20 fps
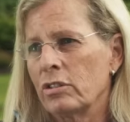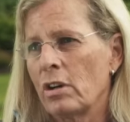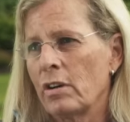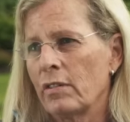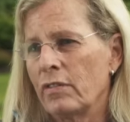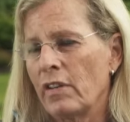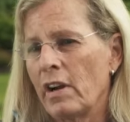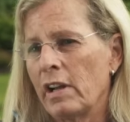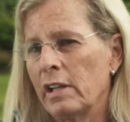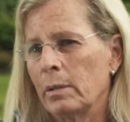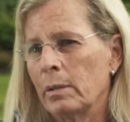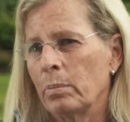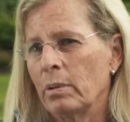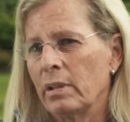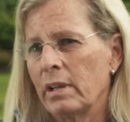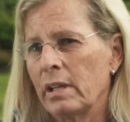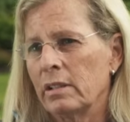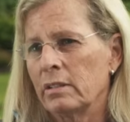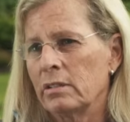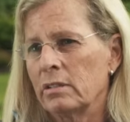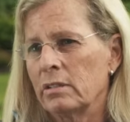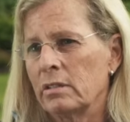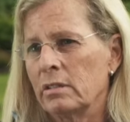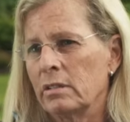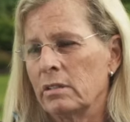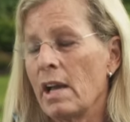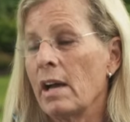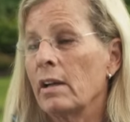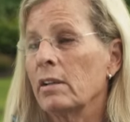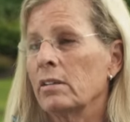are finding plants,
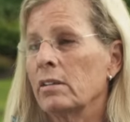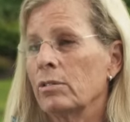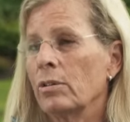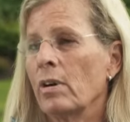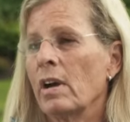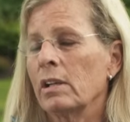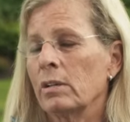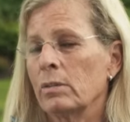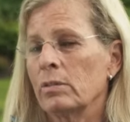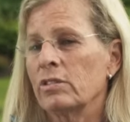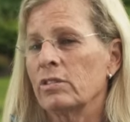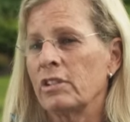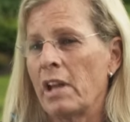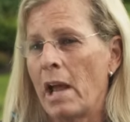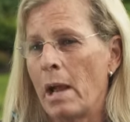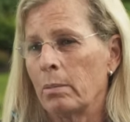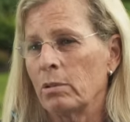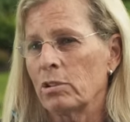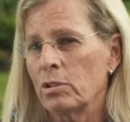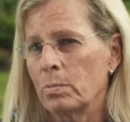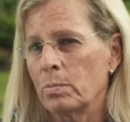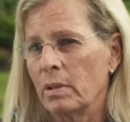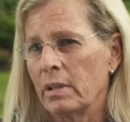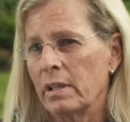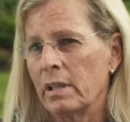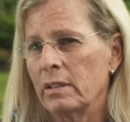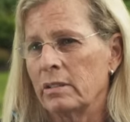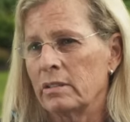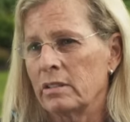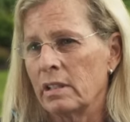trying to establish
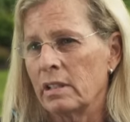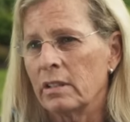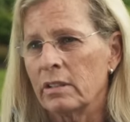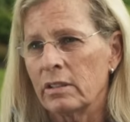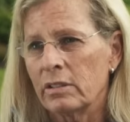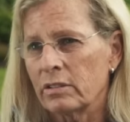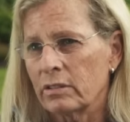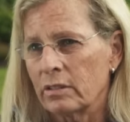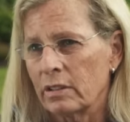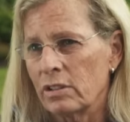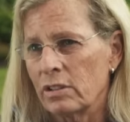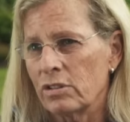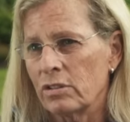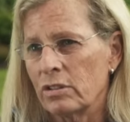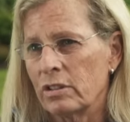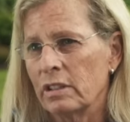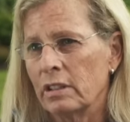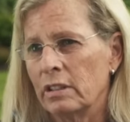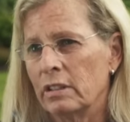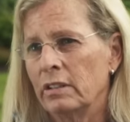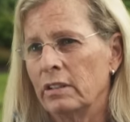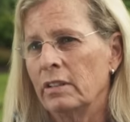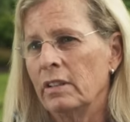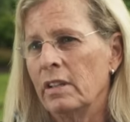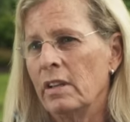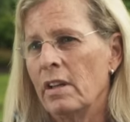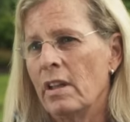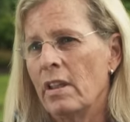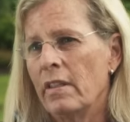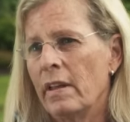plants in this glacier till
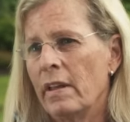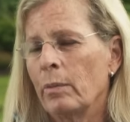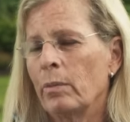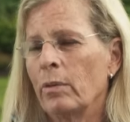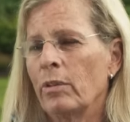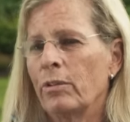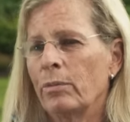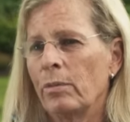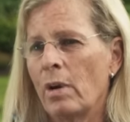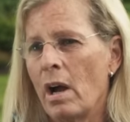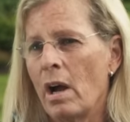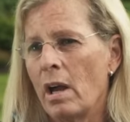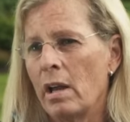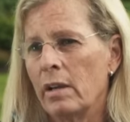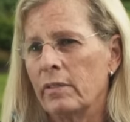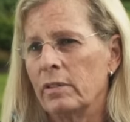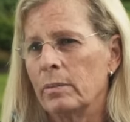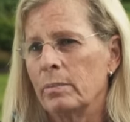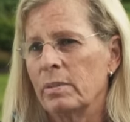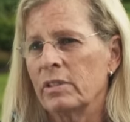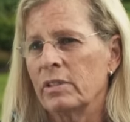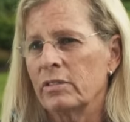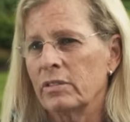that will thrive and be